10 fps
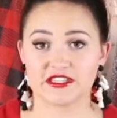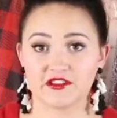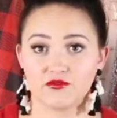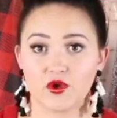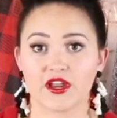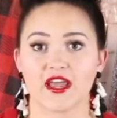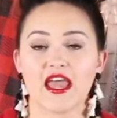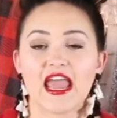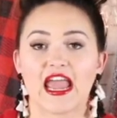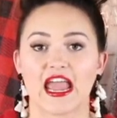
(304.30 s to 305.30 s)
piece of wood,
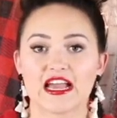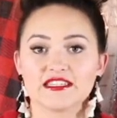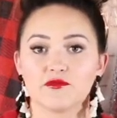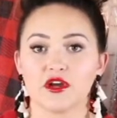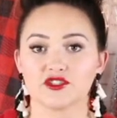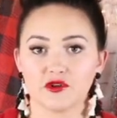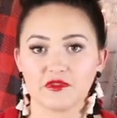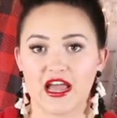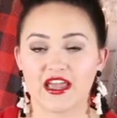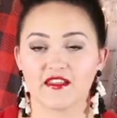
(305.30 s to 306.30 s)
and I want to
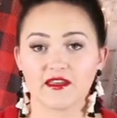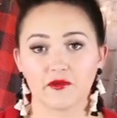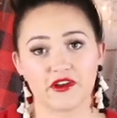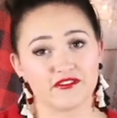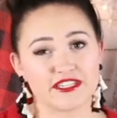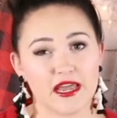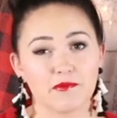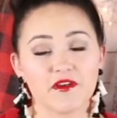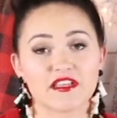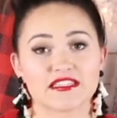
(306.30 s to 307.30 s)
apply a little bit of
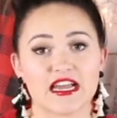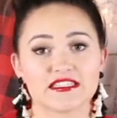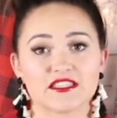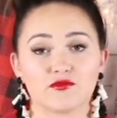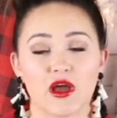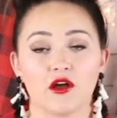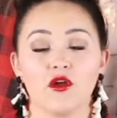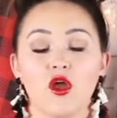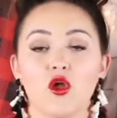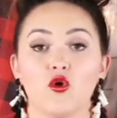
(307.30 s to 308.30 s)
tape on the sides as
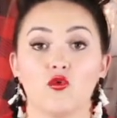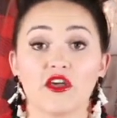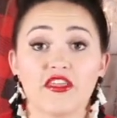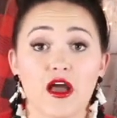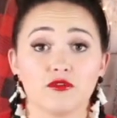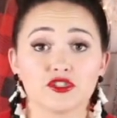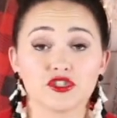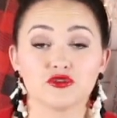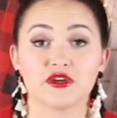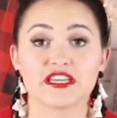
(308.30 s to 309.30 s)
well. What that will
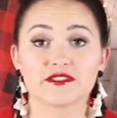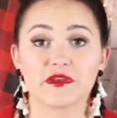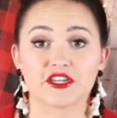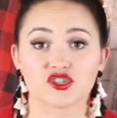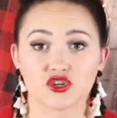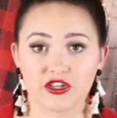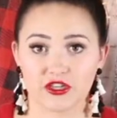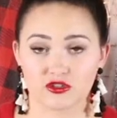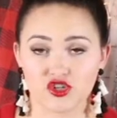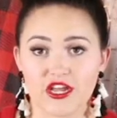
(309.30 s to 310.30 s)
do is make sure
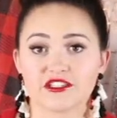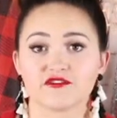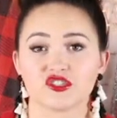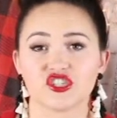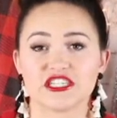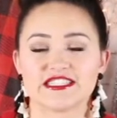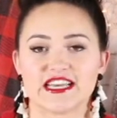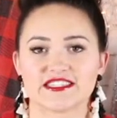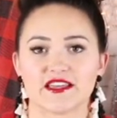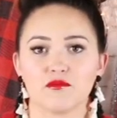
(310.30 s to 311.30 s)
that your transfer sheet
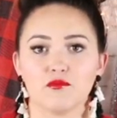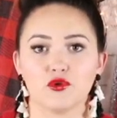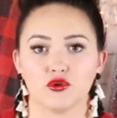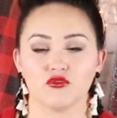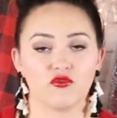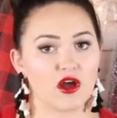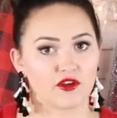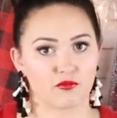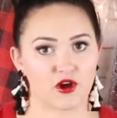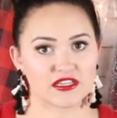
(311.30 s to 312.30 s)
doesn't move while
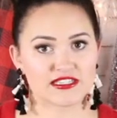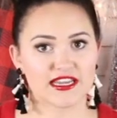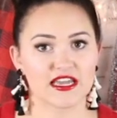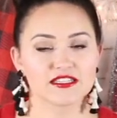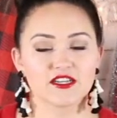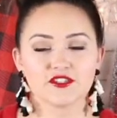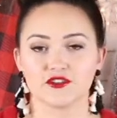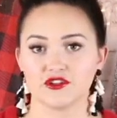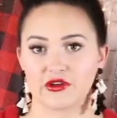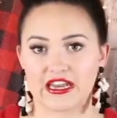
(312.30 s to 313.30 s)
you're pressing it,
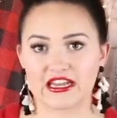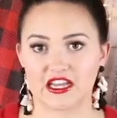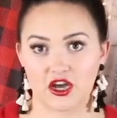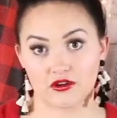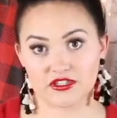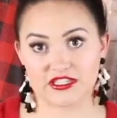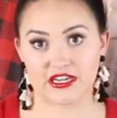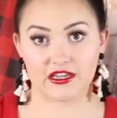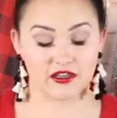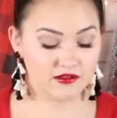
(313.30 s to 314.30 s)
so you don't get any
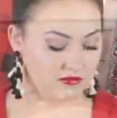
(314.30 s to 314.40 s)
ghosting.